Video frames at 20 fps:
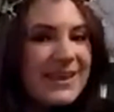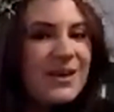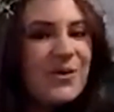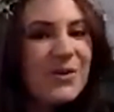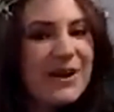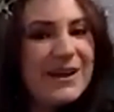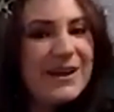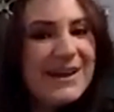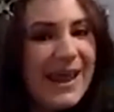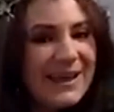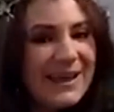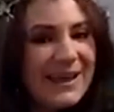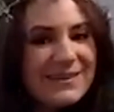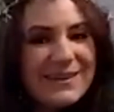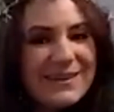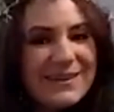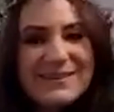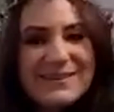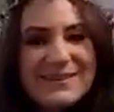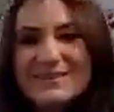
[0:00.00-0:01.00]
or a
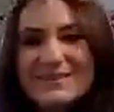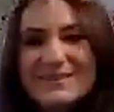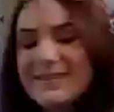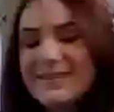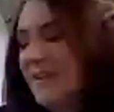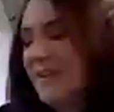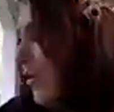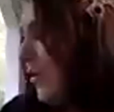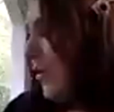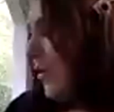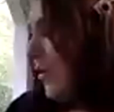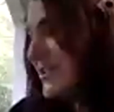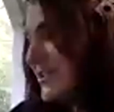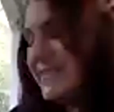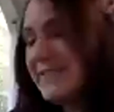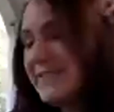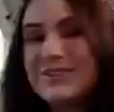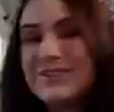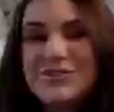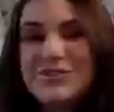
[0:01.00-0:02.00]
necklace, or
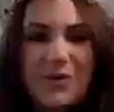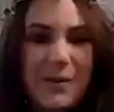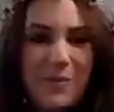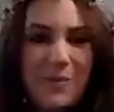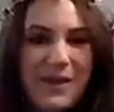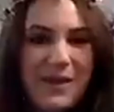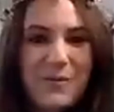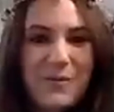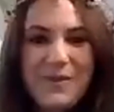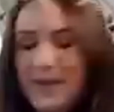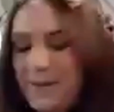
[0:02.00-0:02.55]
just enjoy playing with